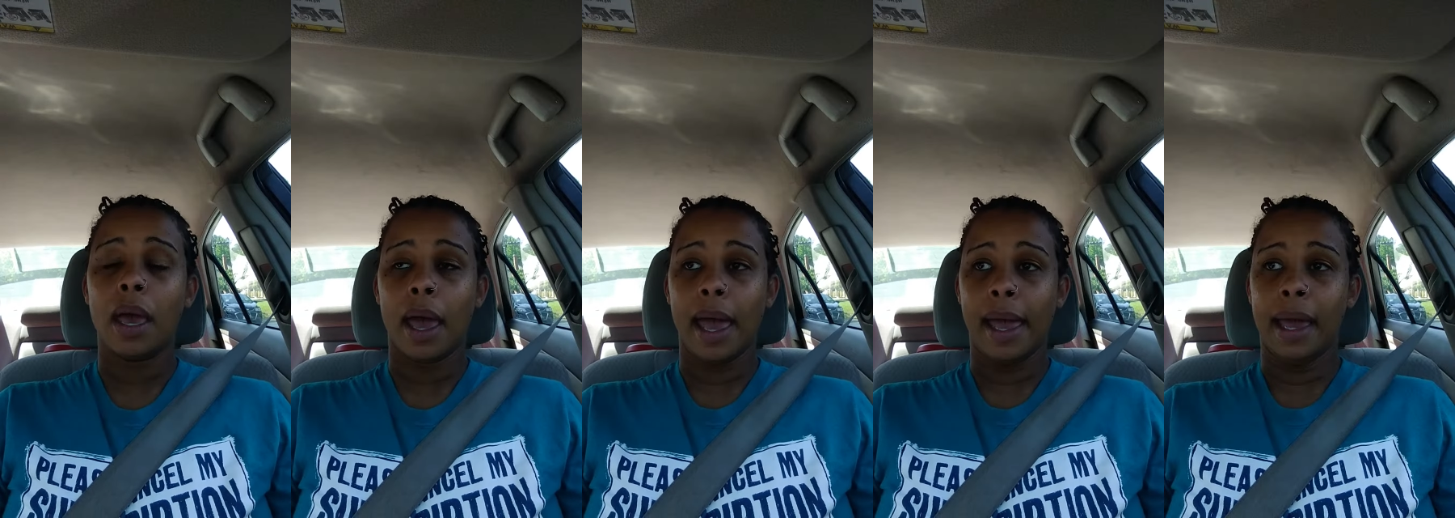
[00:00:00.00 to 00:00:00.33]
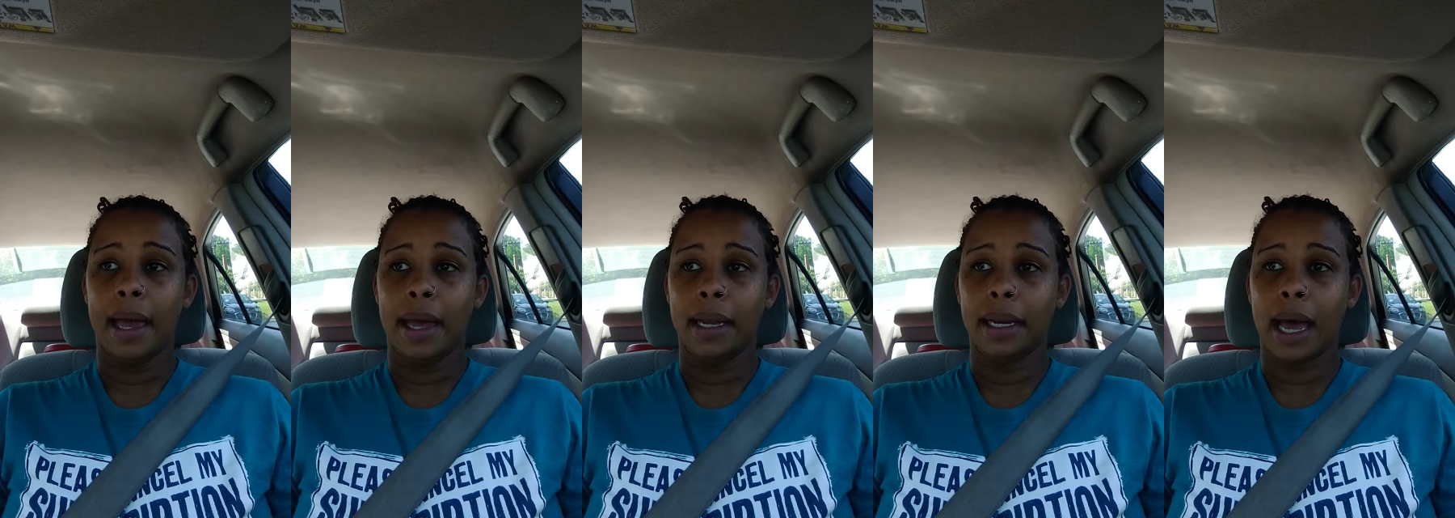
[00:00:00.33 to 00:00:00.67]

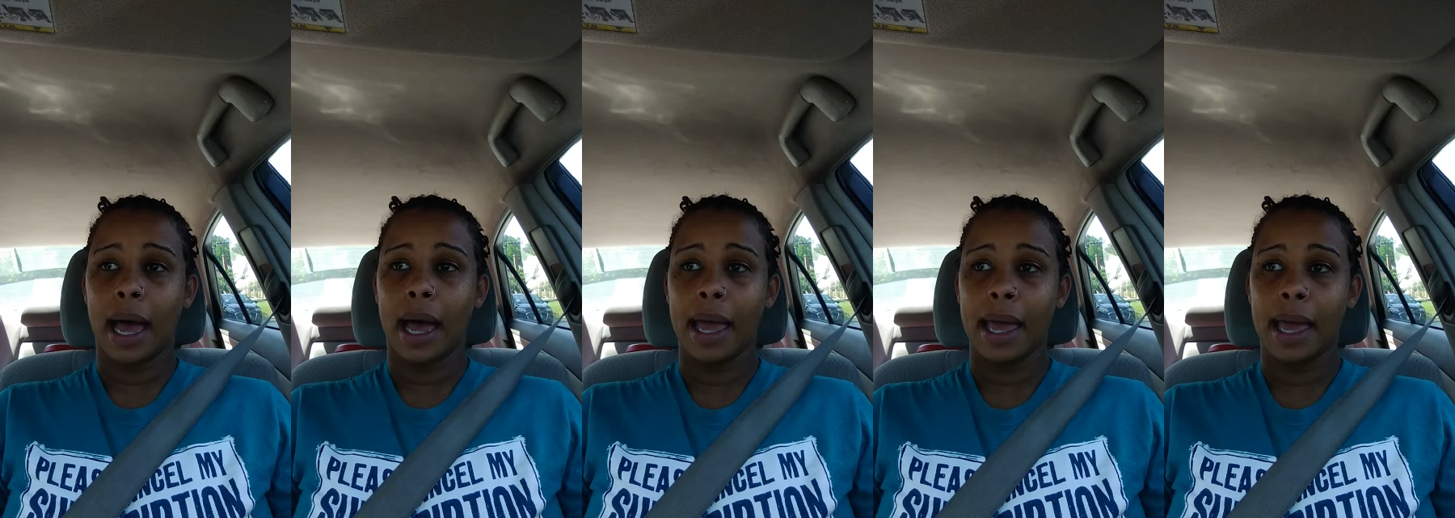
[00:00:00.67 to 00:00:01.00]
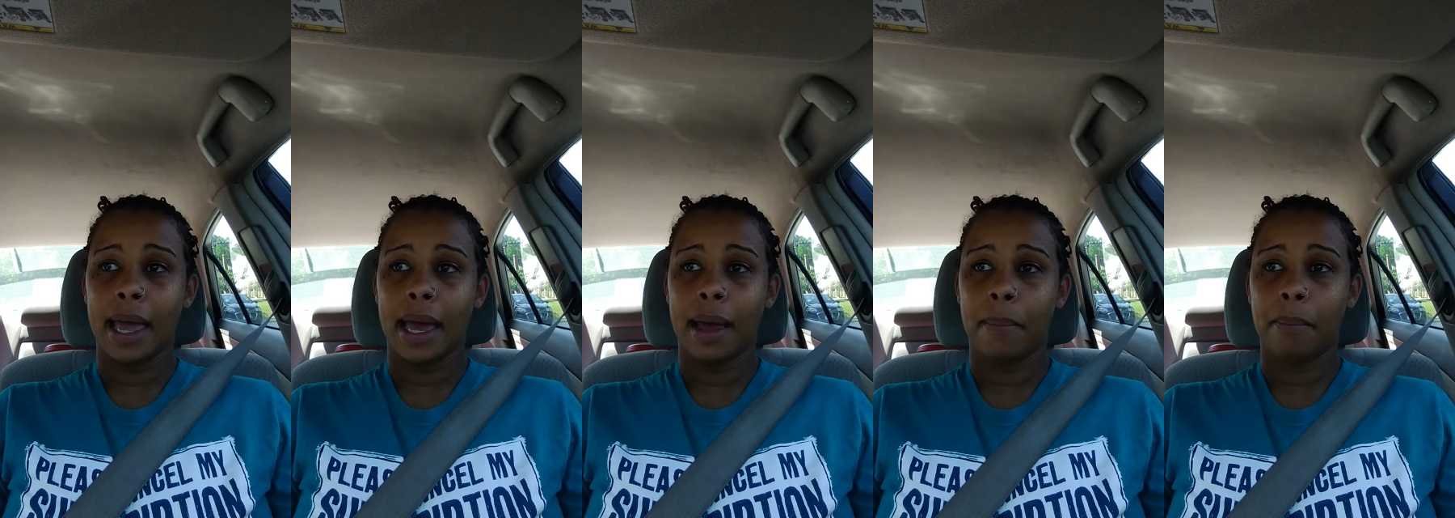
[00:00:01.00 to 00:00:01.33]
And I
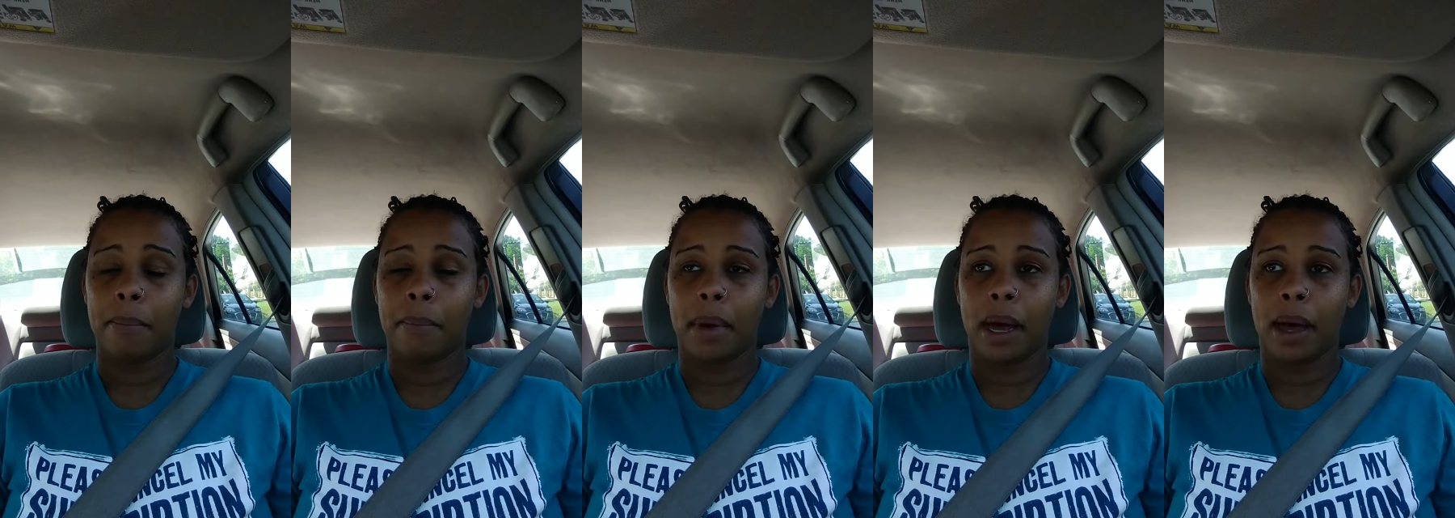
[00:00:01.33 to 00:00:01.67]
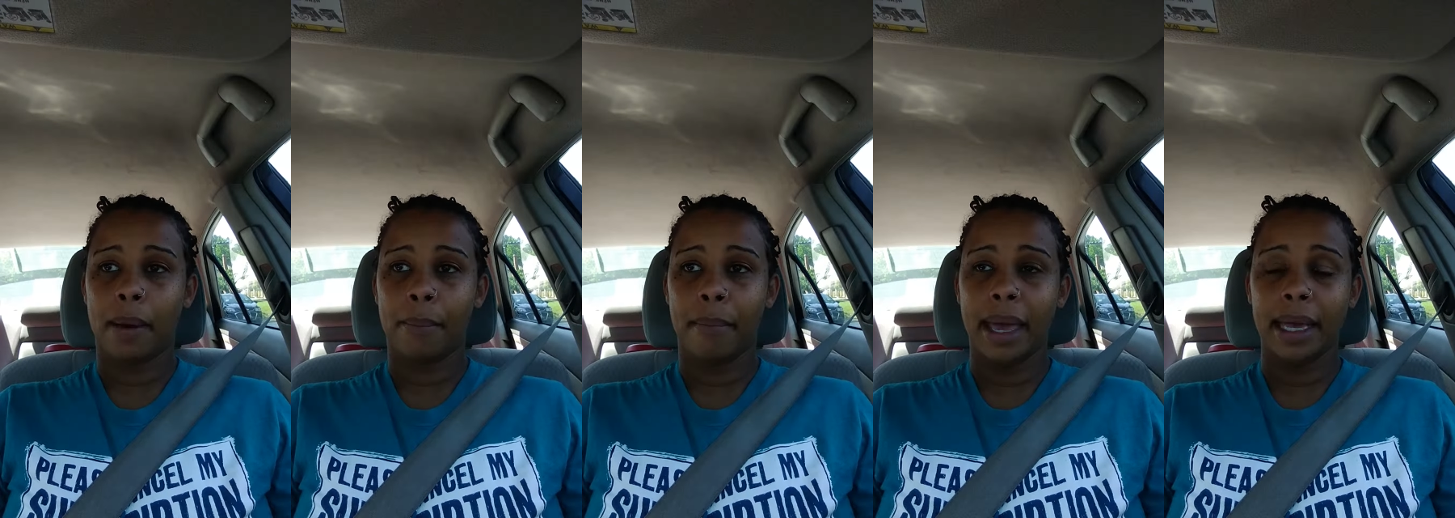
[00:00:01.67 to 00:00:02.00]
am
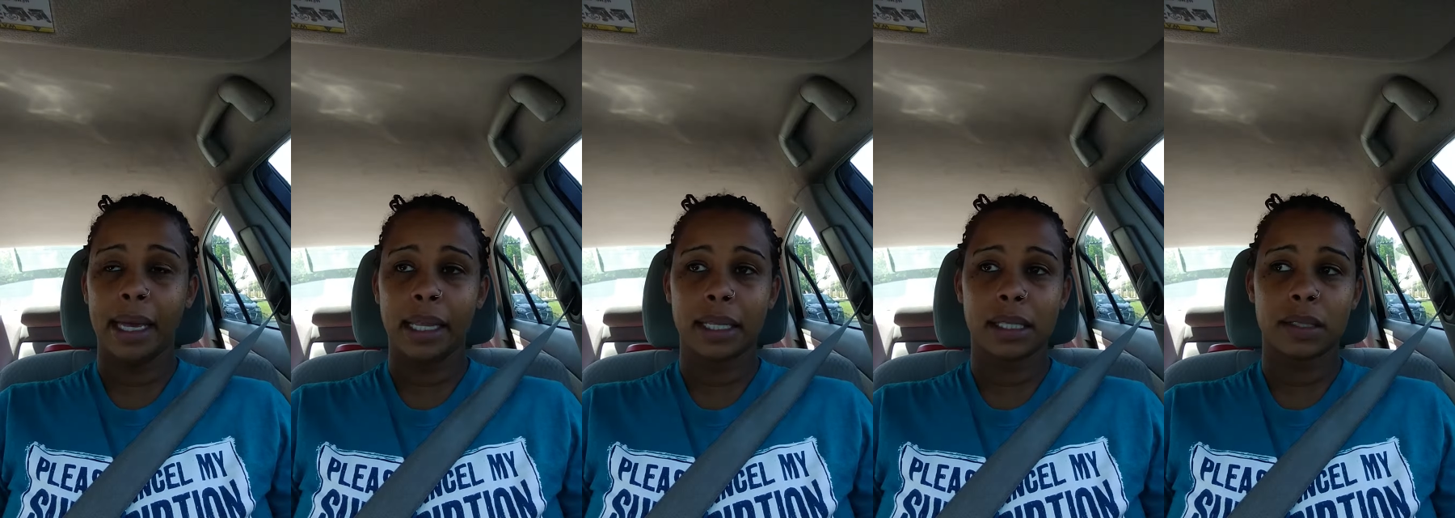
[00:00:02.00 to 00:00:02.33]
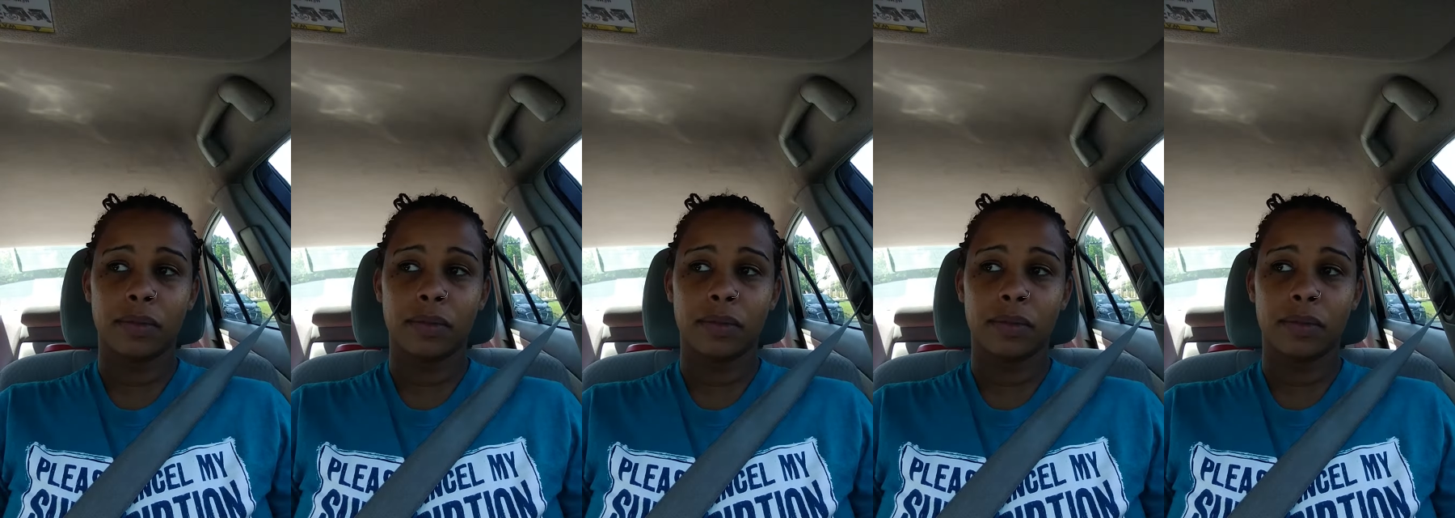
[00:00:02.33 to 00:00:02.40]
making this